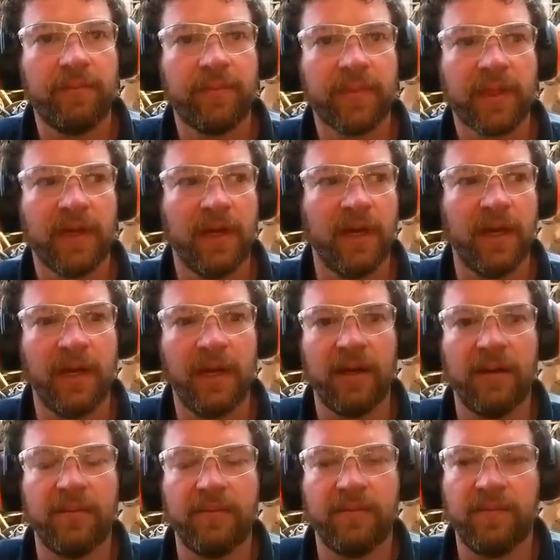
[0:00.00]

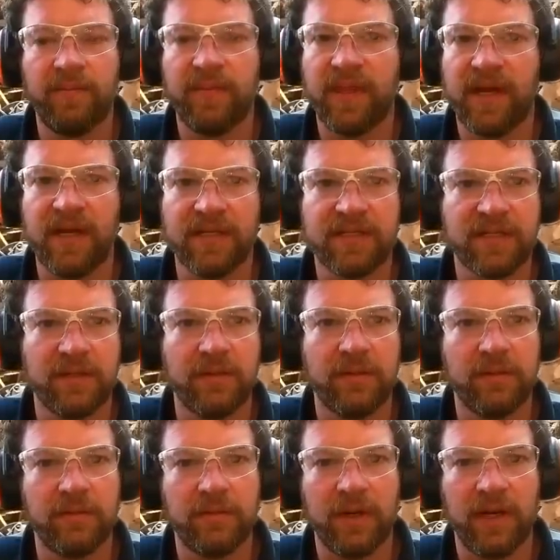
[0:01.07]
I'll
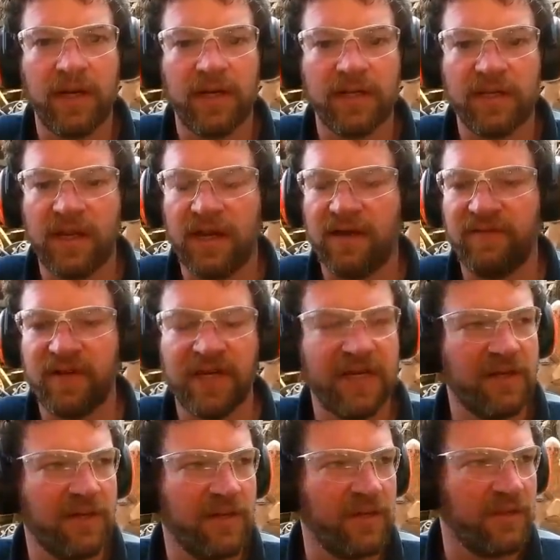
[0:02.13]
have a
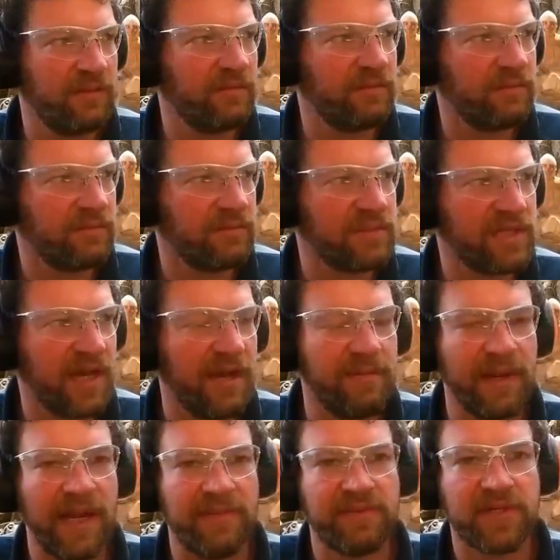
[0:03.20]
little time
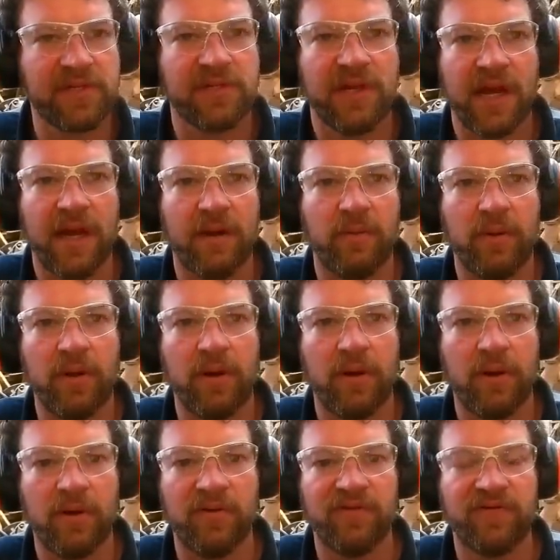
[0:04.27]
lapse now
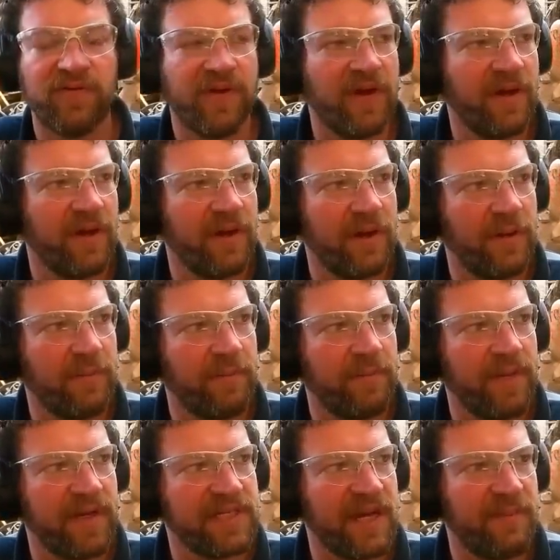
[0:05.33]
of a
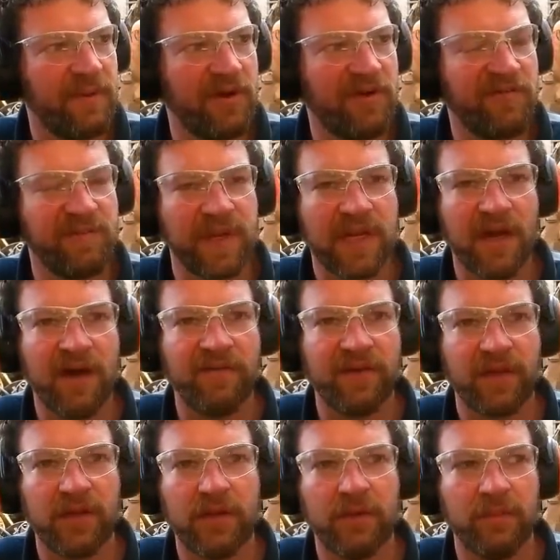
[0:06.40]
demo of me carving
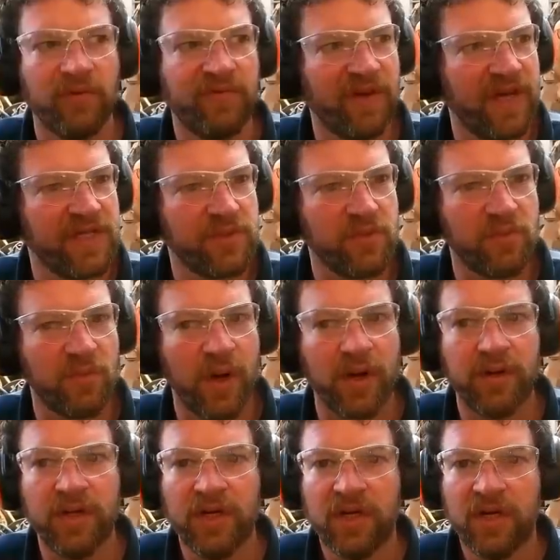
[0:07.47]
a human face with one,
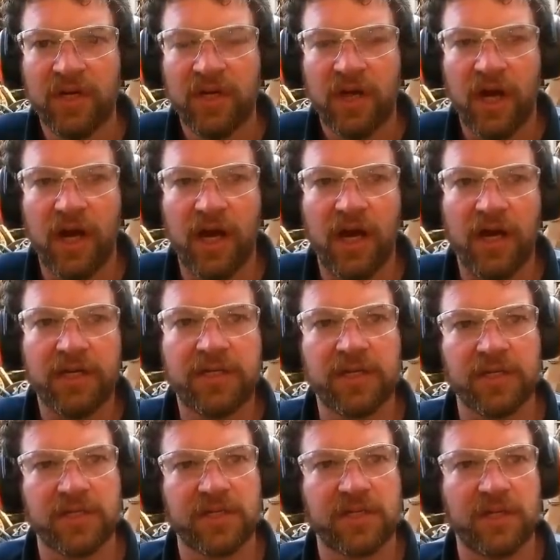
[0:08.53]

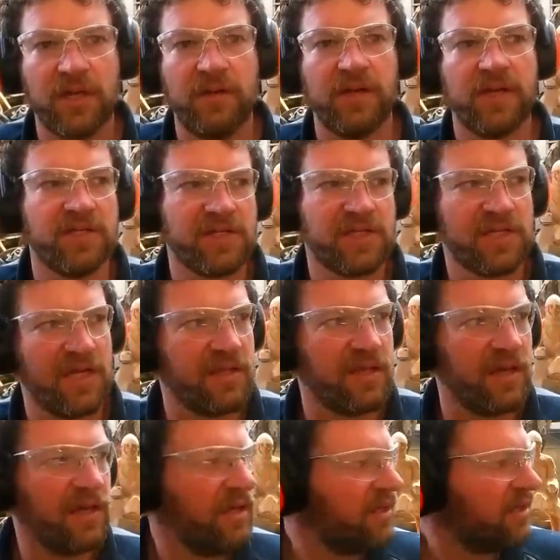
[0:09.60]
just so you can see the
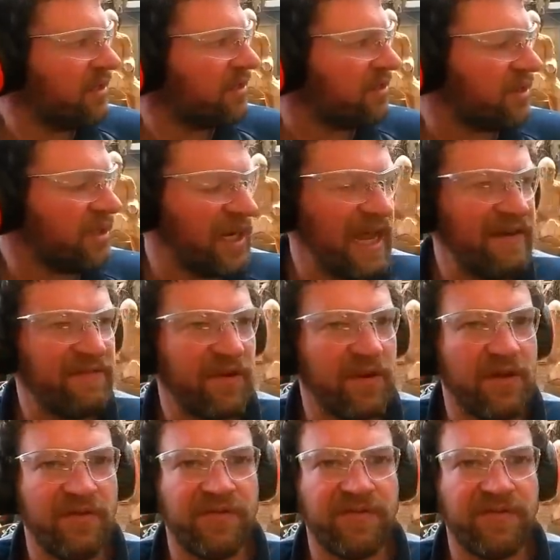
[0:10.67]
level of